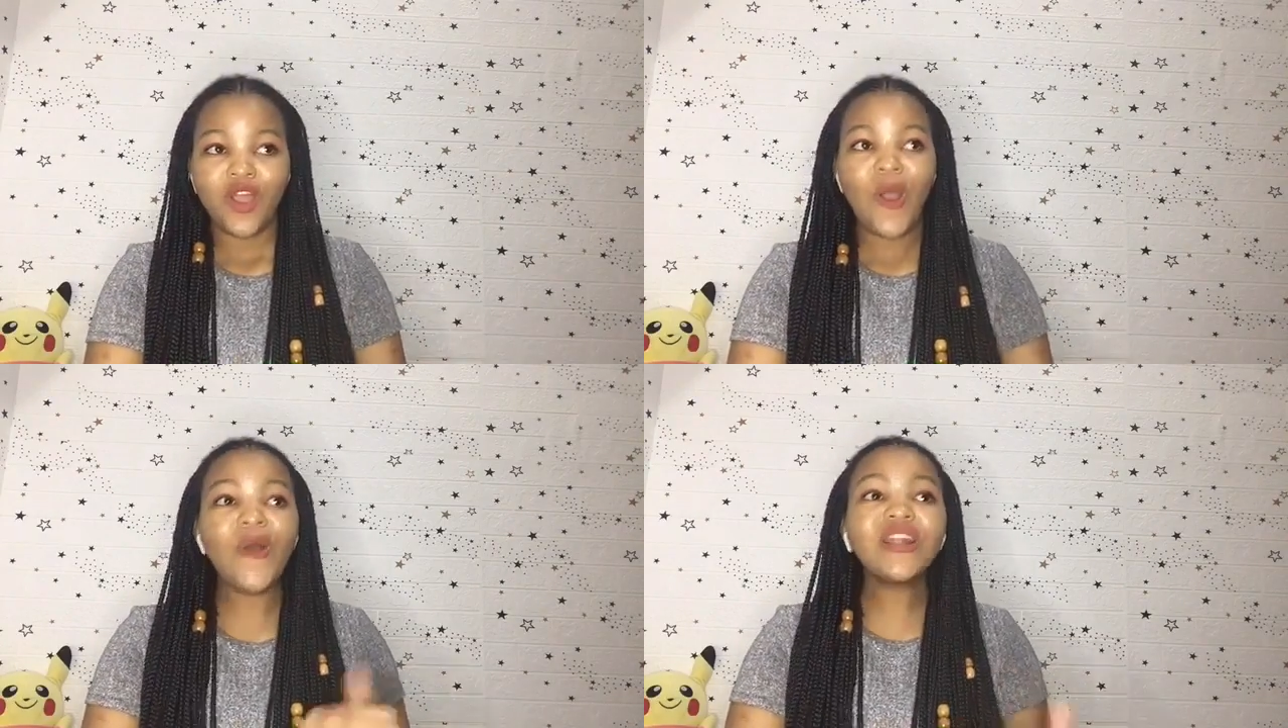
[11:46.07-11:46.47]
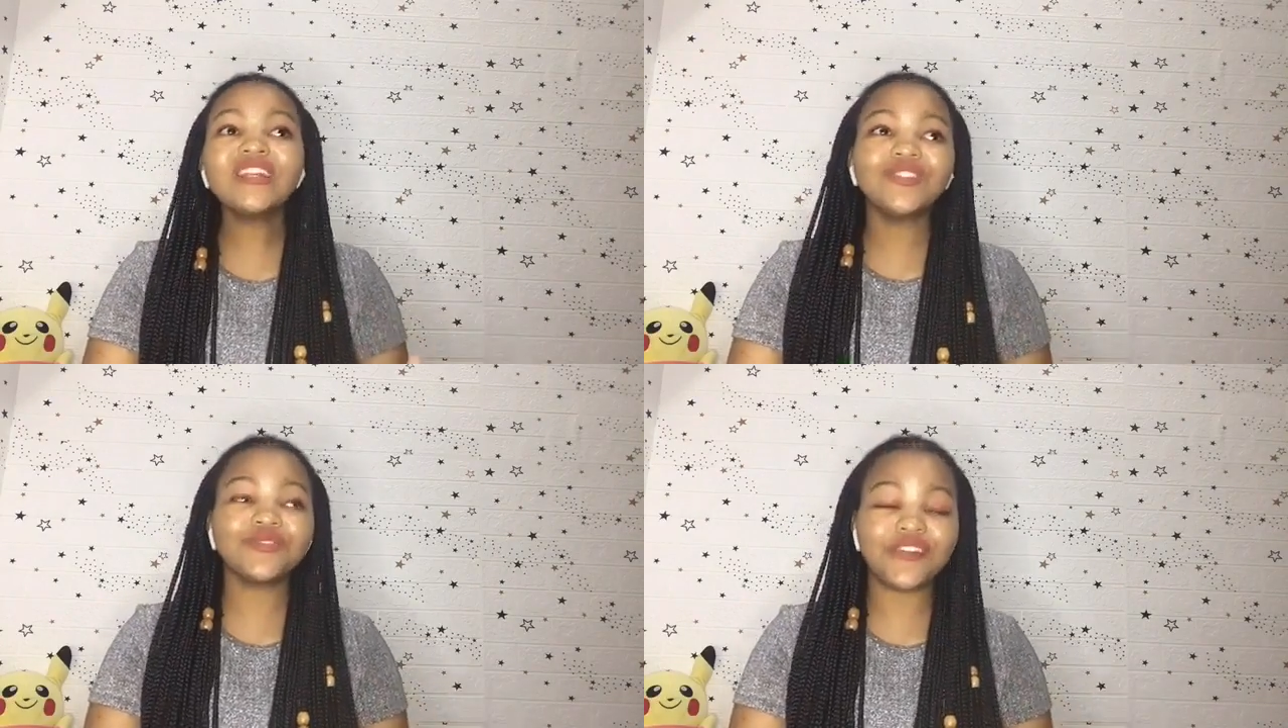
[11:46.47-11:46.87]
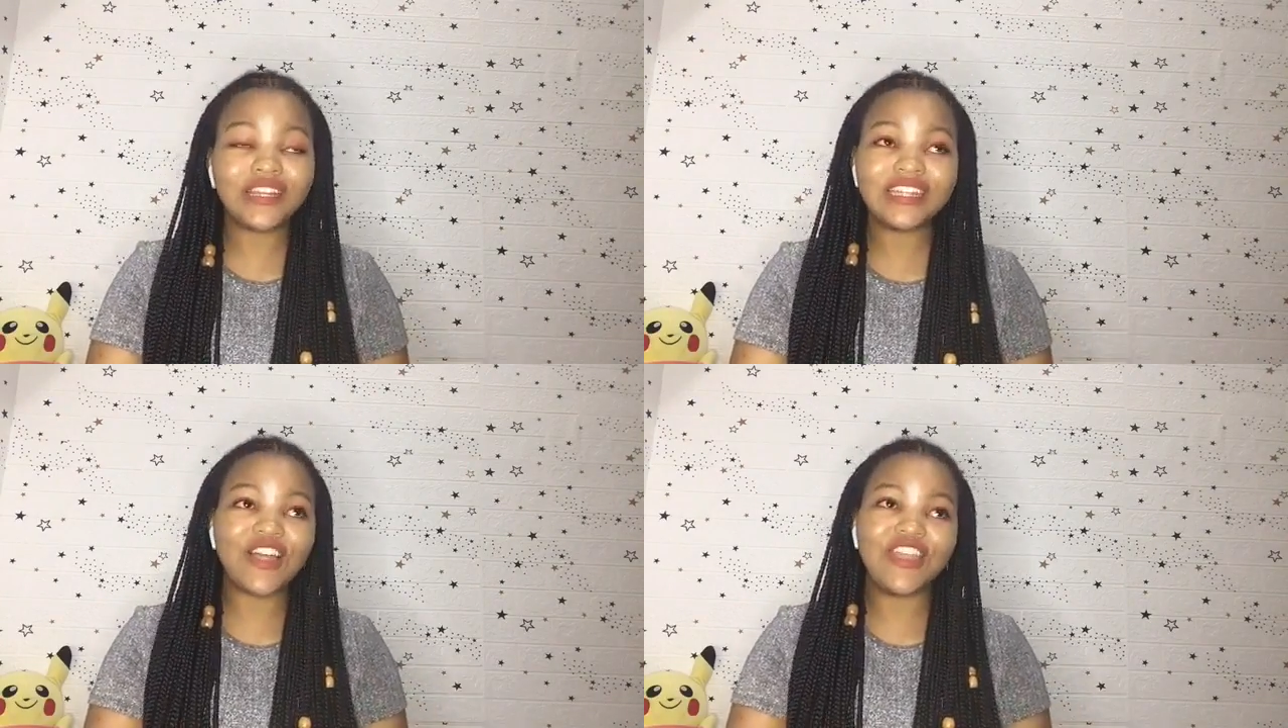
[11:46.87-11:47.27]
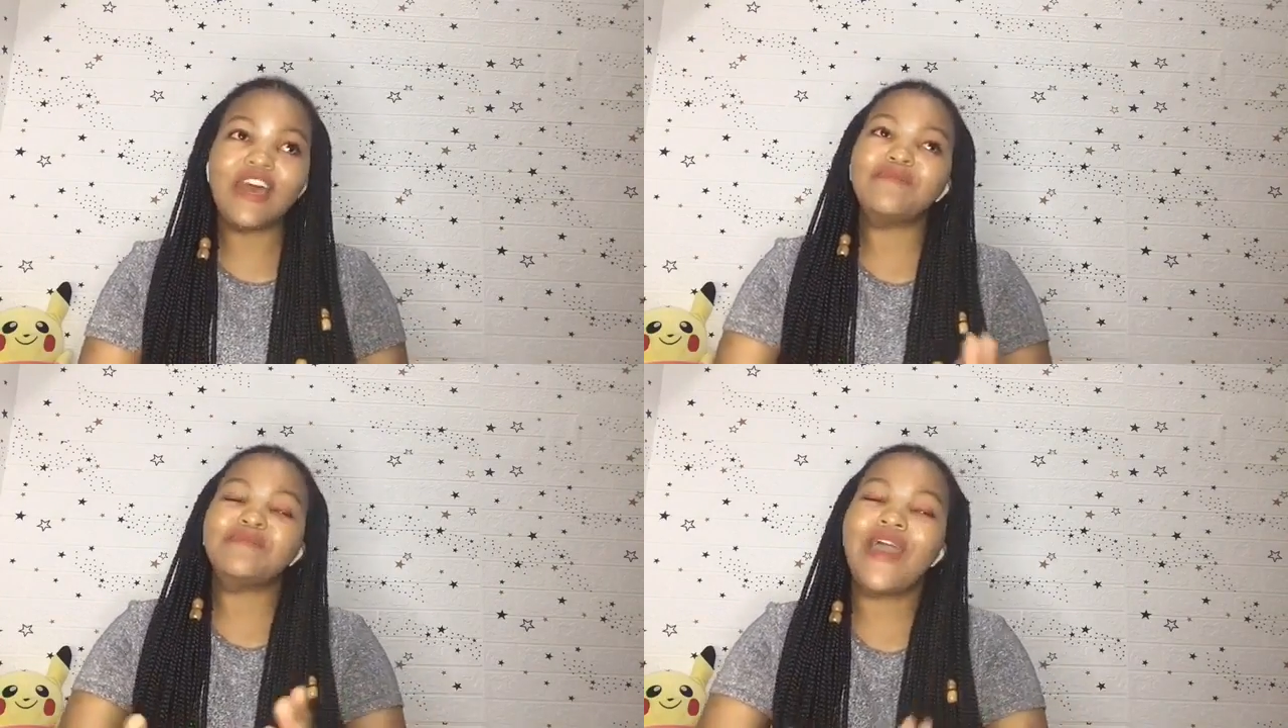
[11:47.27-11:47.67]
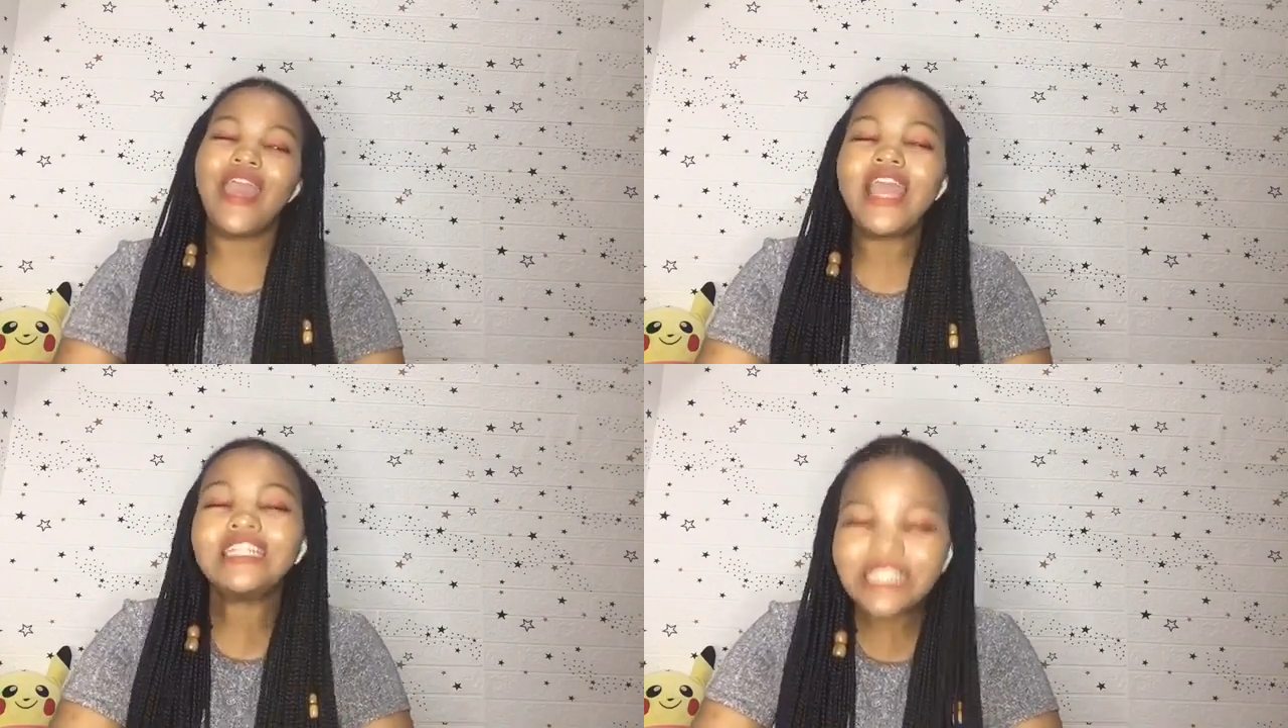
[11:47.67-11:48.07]
Only to find out that my
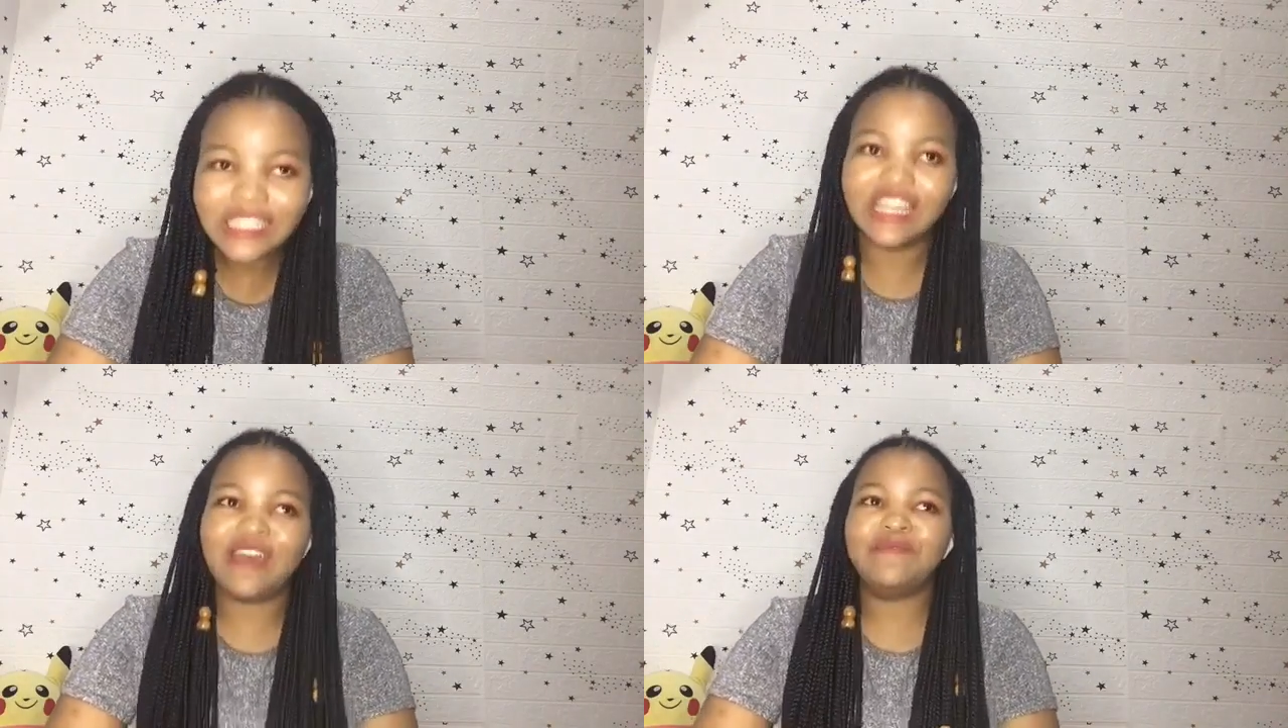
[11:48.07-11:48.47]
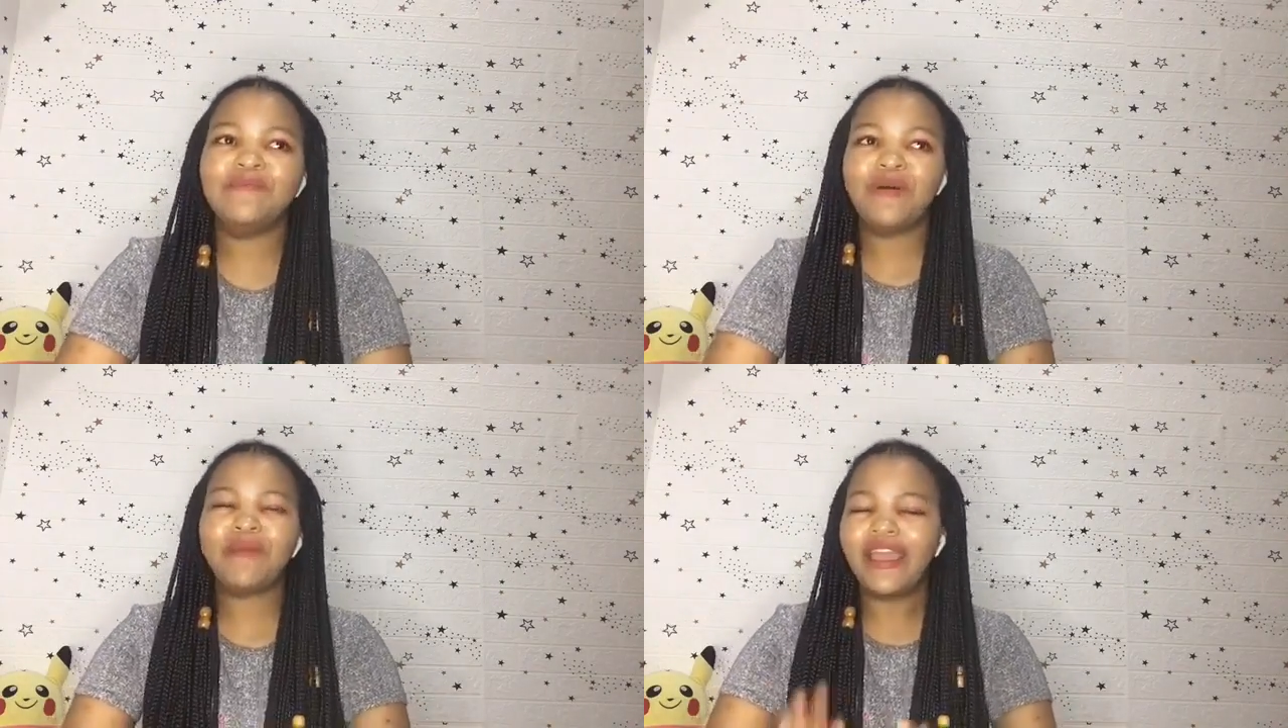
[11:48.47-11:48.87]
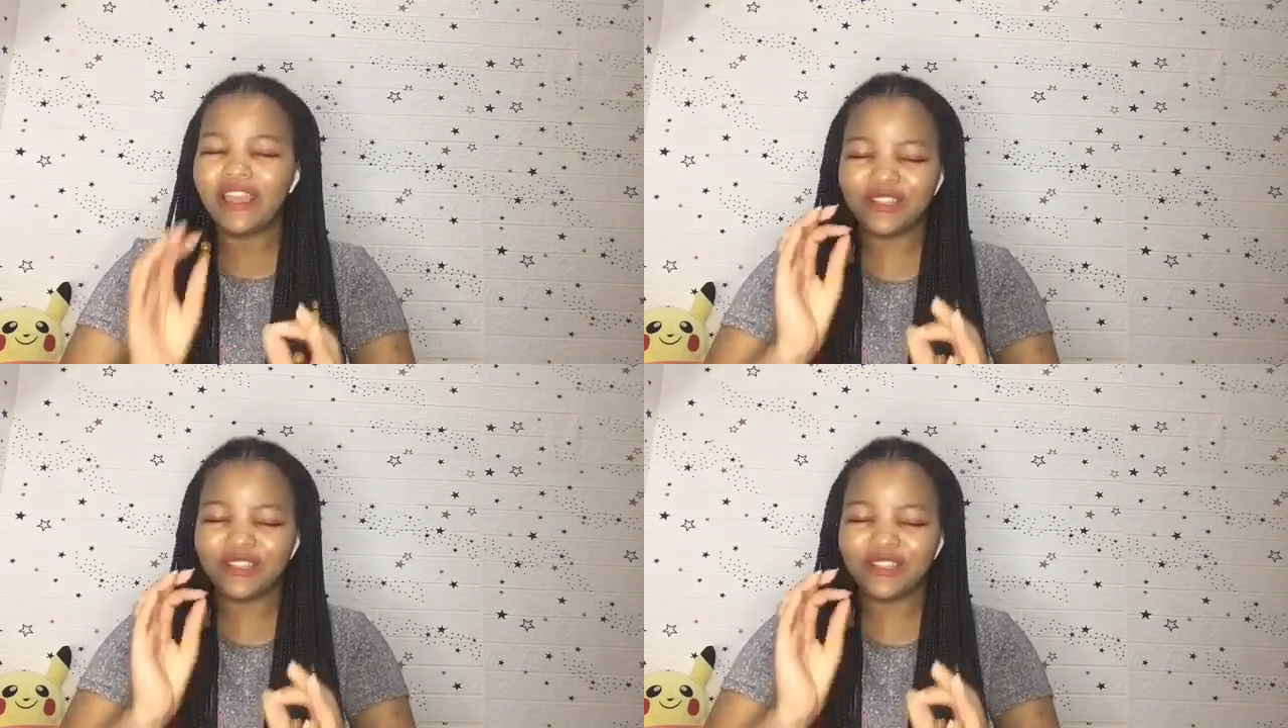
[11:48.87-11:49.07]
ATM, my